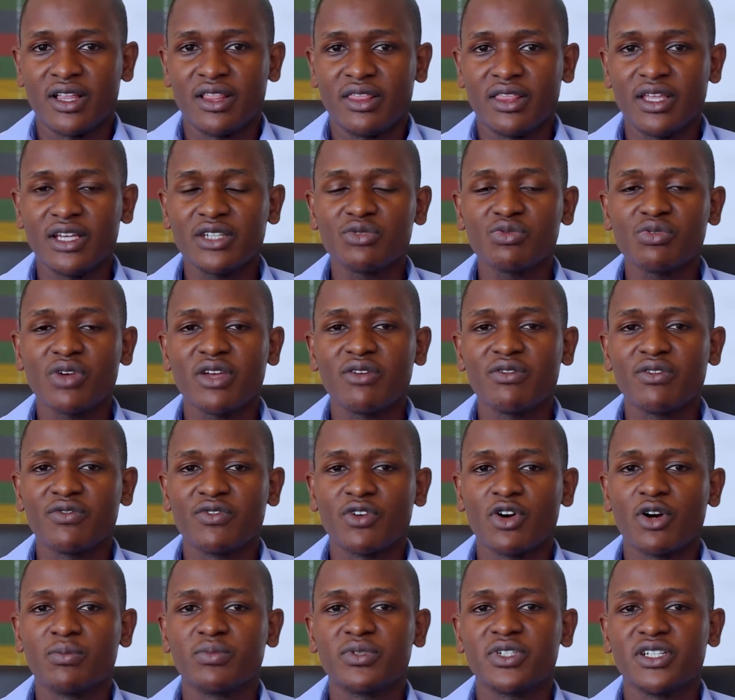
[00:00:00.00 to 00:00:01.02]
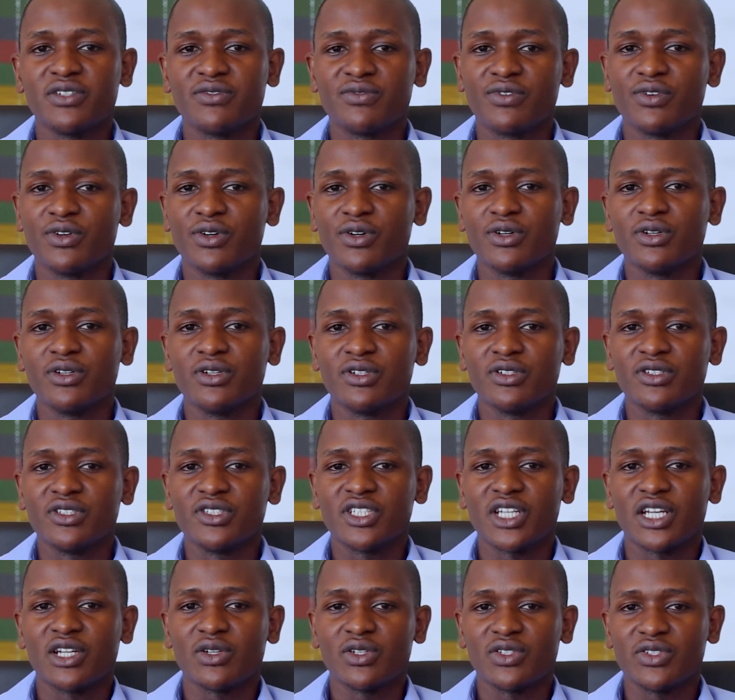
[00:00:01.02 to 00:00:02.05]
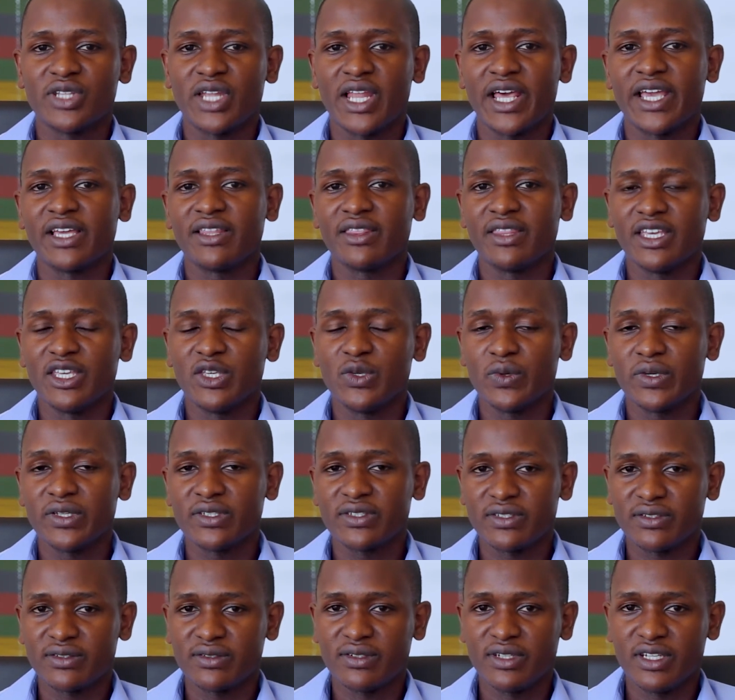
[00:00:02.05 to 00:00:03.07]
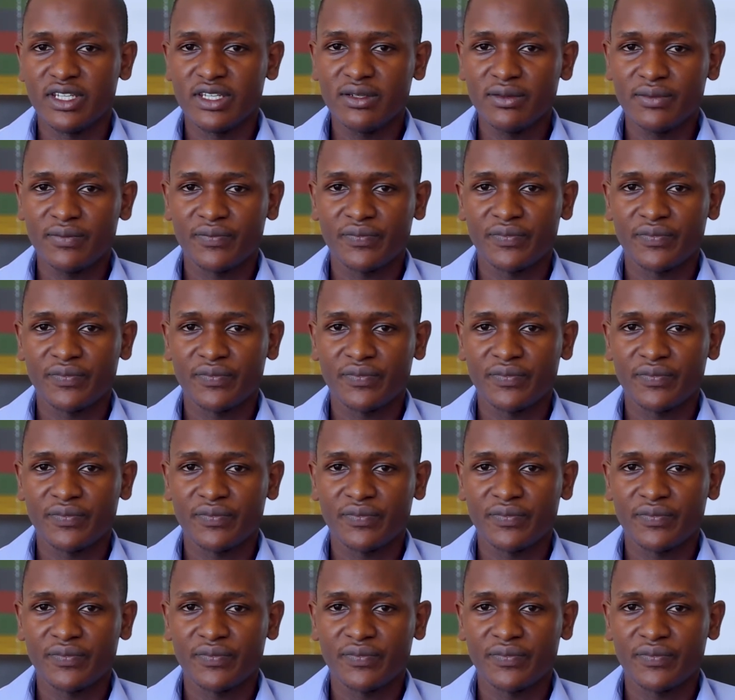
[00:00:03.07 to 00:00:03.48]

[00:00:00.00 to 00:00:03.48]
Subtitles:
That's why we've opted for channels like the USSD.